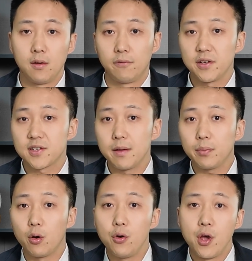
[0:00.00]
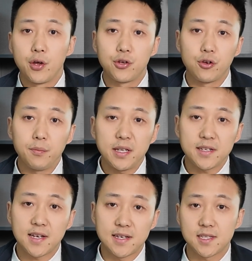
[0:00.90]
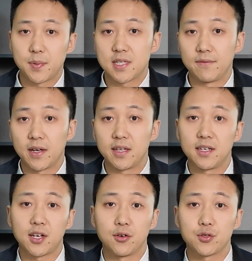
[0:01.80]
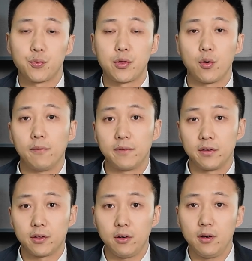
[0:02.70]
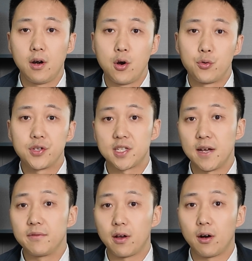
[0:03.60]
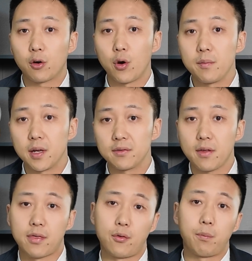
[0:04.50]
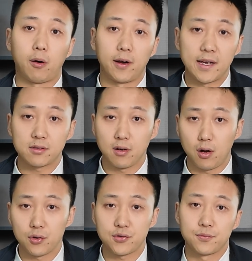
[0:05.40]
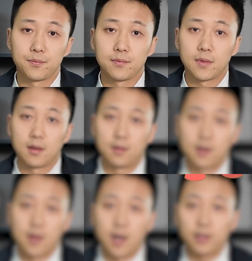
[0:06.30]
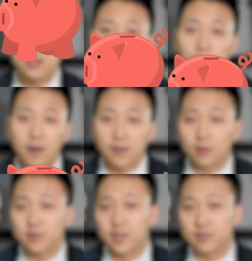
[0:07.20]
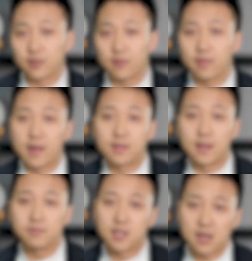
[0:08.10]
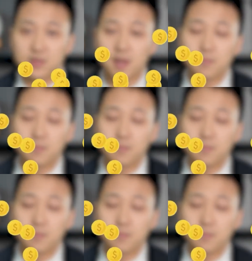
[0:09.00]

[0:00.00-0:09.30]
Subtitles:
For example, you may discuss specific details with your vendor, receive their agreement through polite laws, only to find out later that they've done